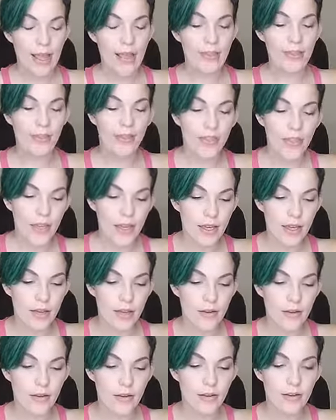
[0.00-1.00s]
And
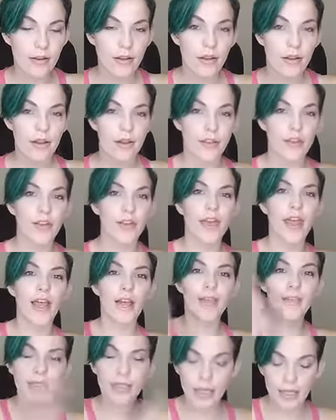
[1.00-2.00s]
then the
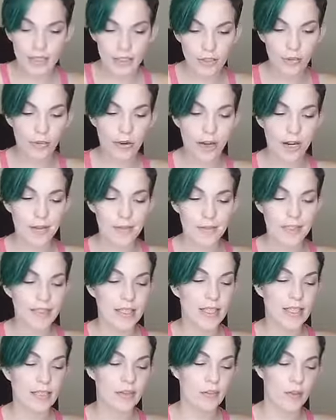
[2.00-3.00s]
next hexagram is
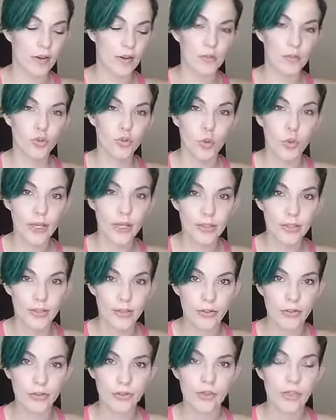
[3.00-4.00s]
hexagram
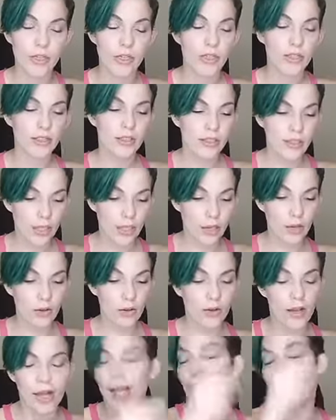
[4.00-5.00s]
22.
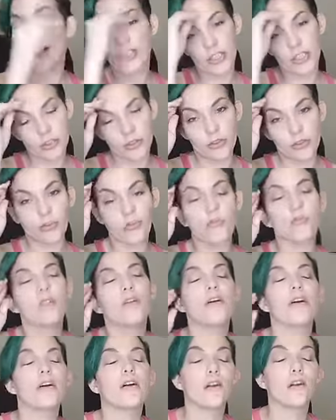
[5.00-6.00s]
So, as
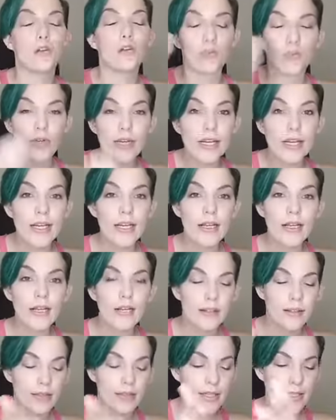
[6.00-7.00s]
usual, I'm going to read
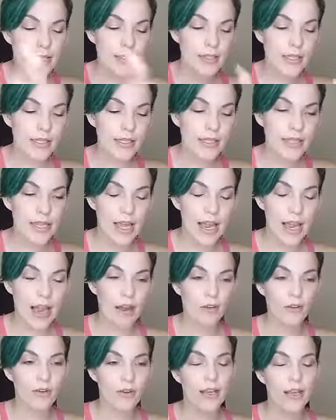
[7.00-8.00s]
these things
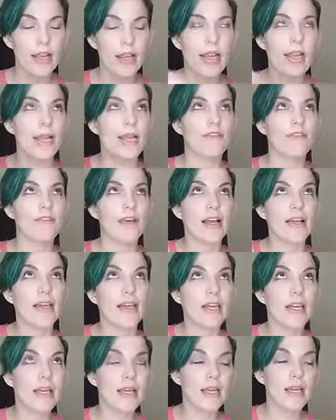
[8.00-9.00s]
out. And if I
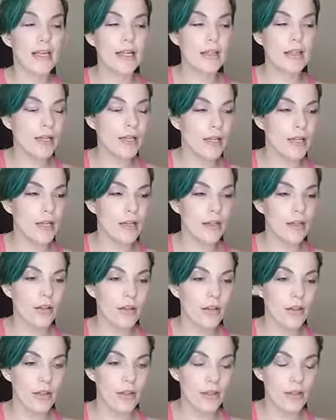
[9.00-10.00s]
get anything
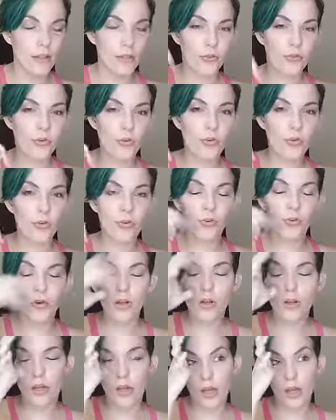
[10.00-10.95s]
through